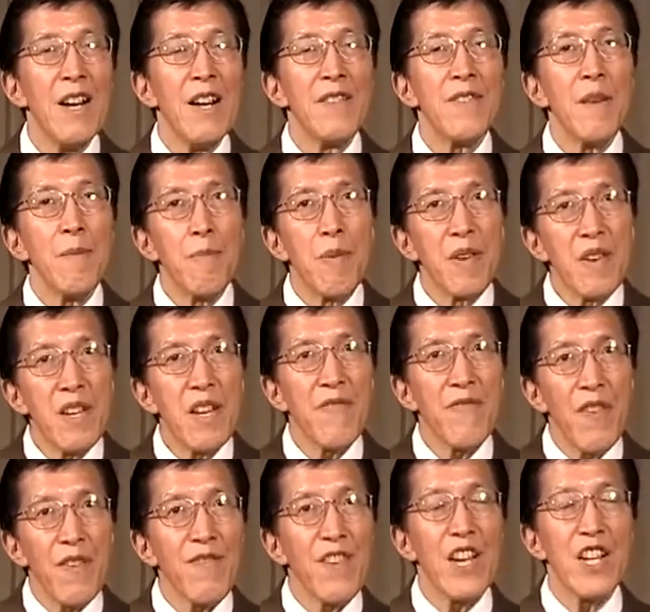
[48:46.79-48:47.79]
the
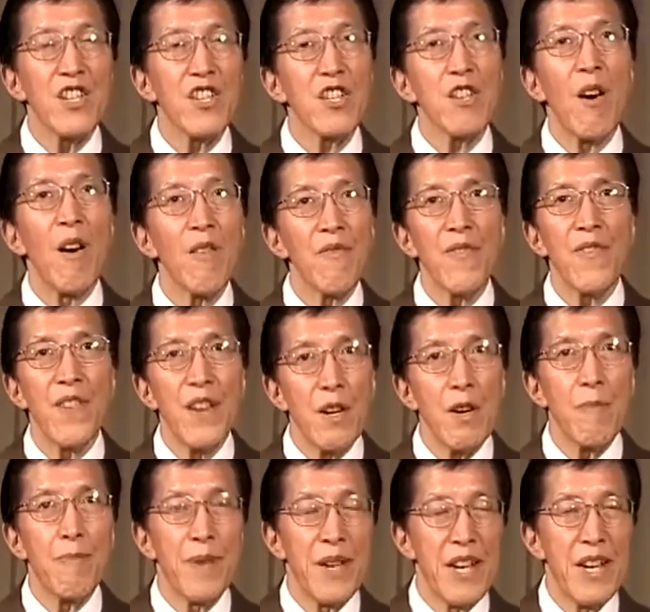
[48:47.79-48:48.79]
belief of Gestalt
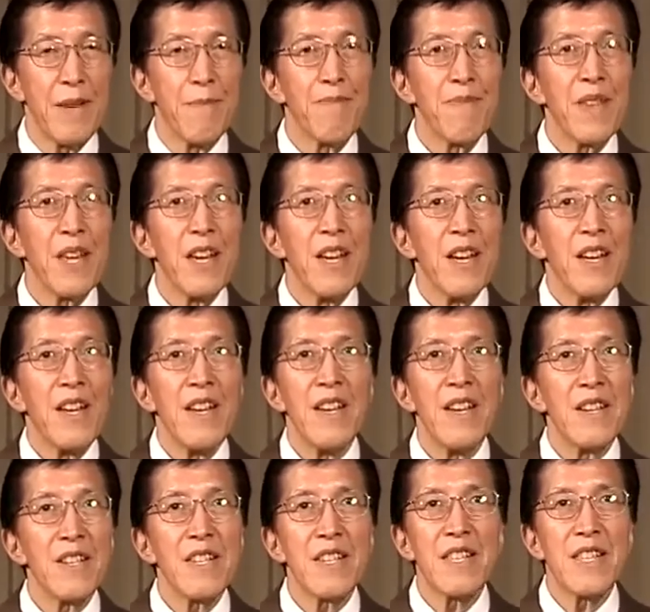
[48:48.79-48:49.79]
therapy
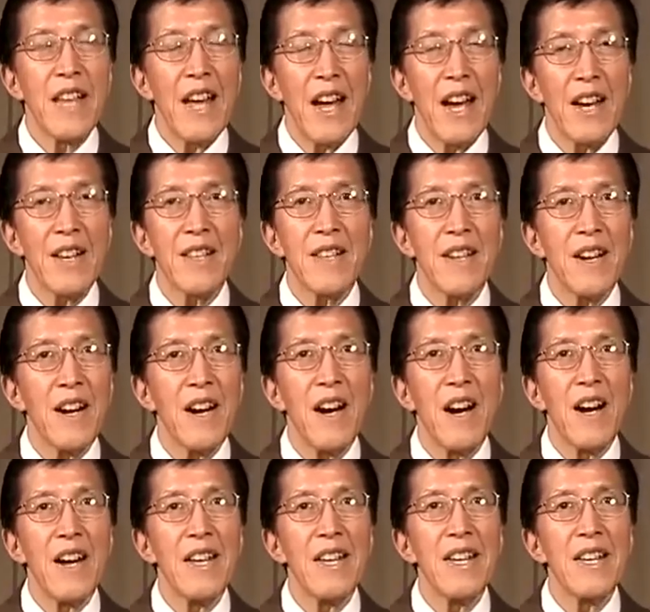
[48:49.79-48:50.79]
is that
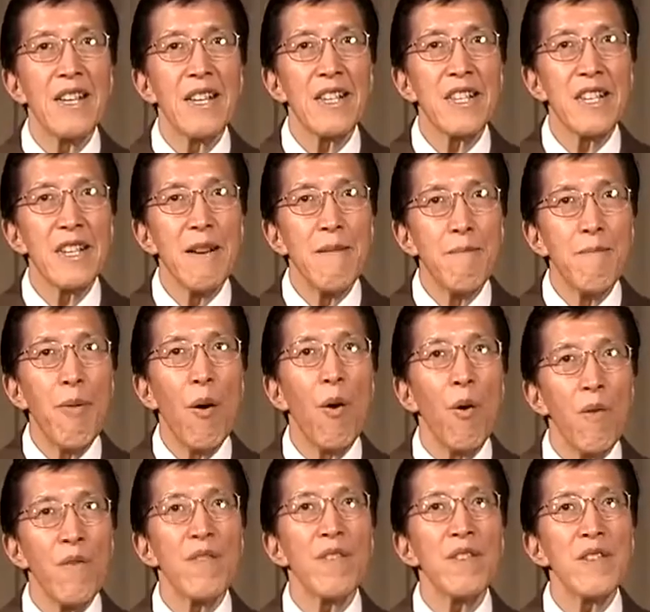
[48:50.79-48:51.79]
it is
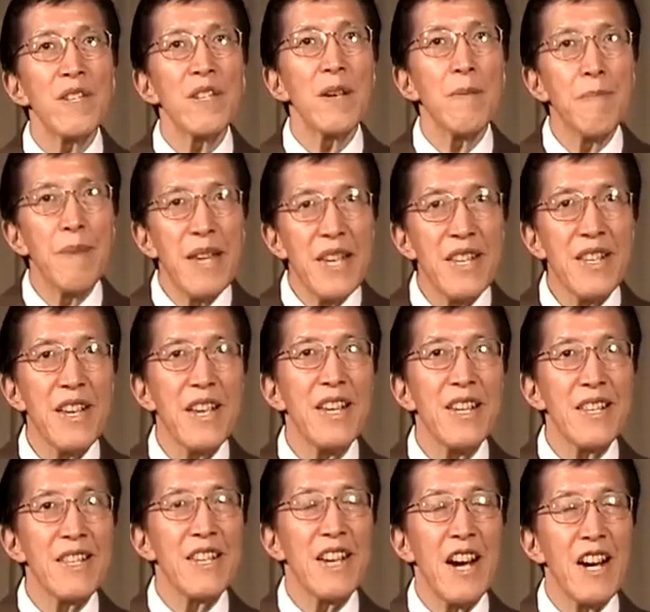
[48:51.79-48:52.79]
important to be
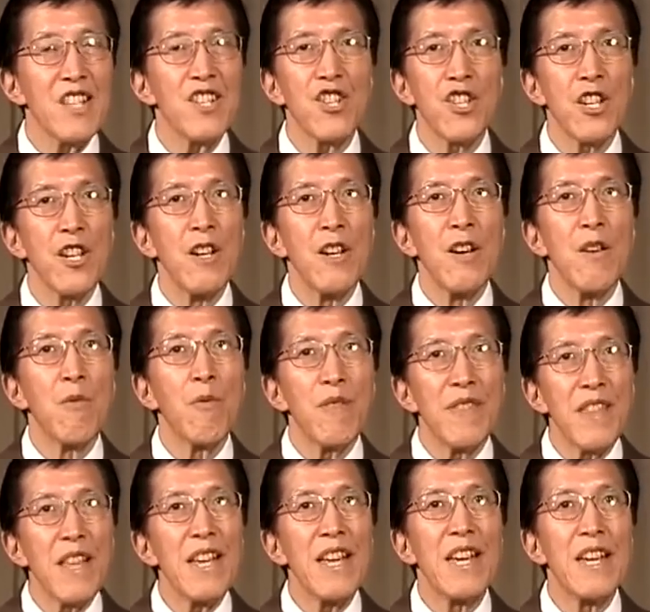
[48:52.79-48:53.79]
in touch
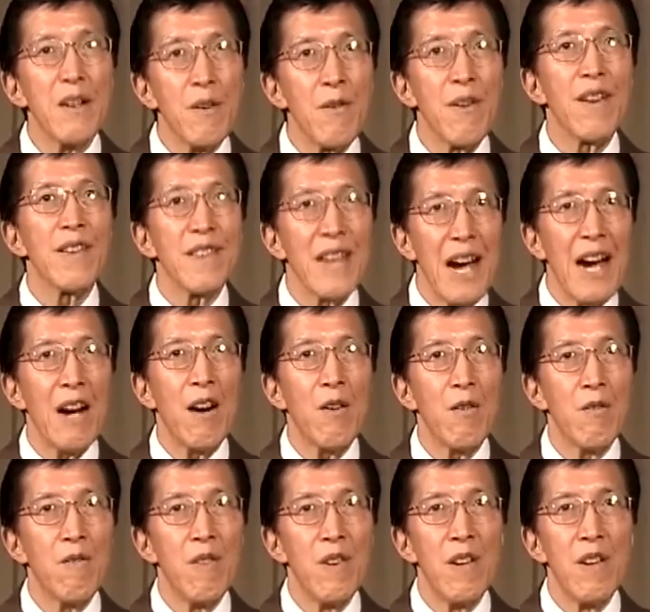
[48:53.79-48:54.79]
with the here and
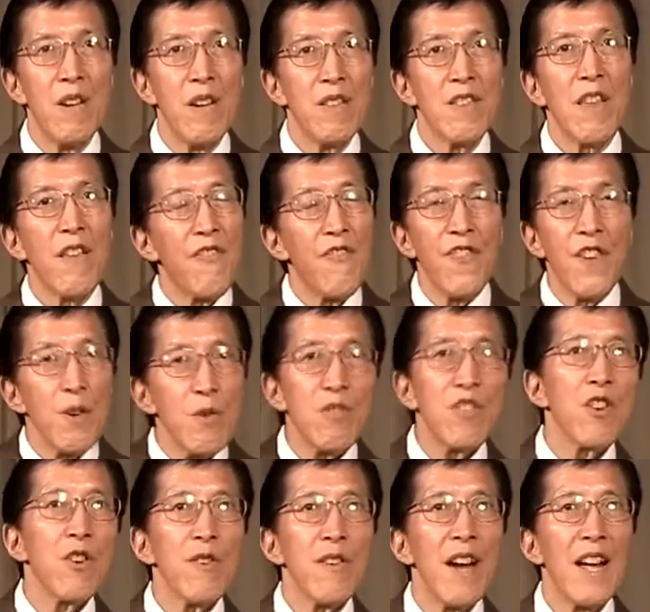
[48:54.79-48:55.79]
now. The
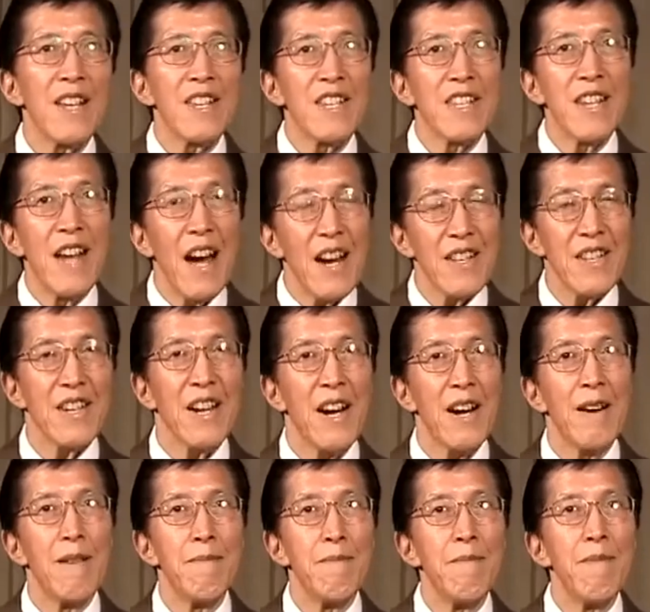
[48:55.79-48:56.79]
future has not
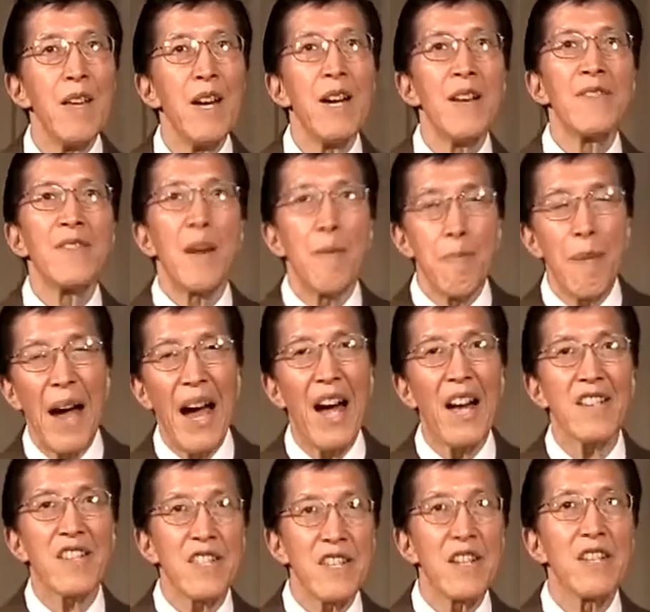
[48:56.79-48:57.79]
come, the
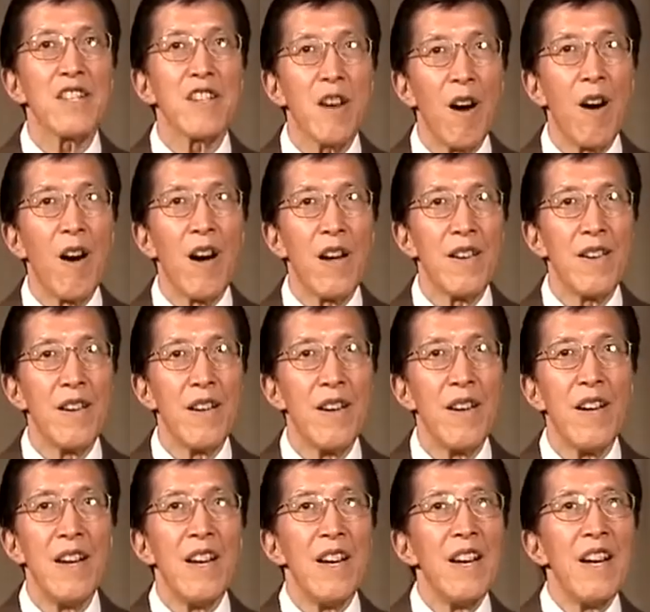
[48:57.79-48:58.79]
past is gone.
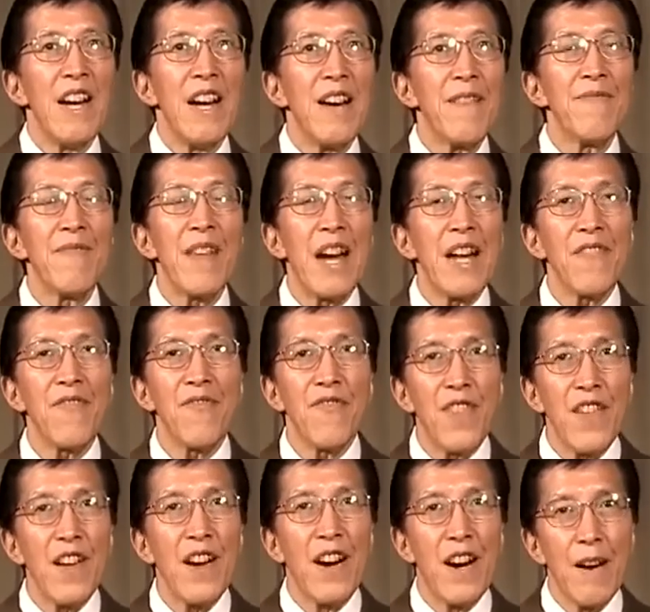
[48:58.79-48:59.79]
And
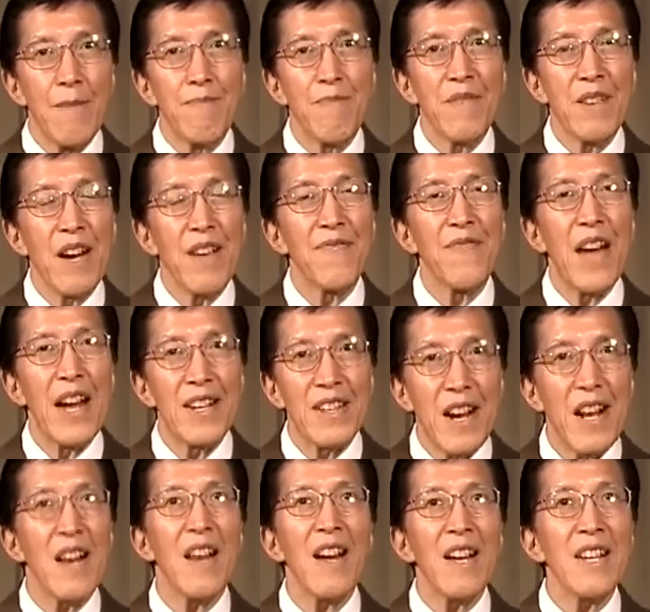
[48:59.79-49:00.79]
that
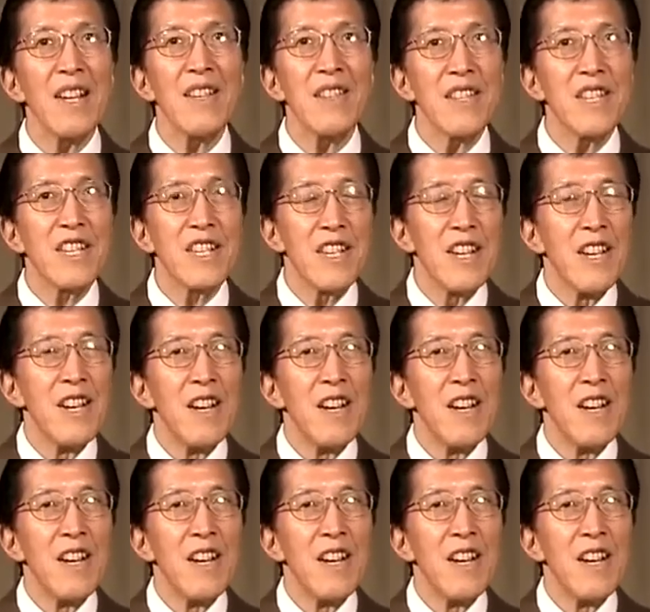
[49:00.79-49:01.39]
clients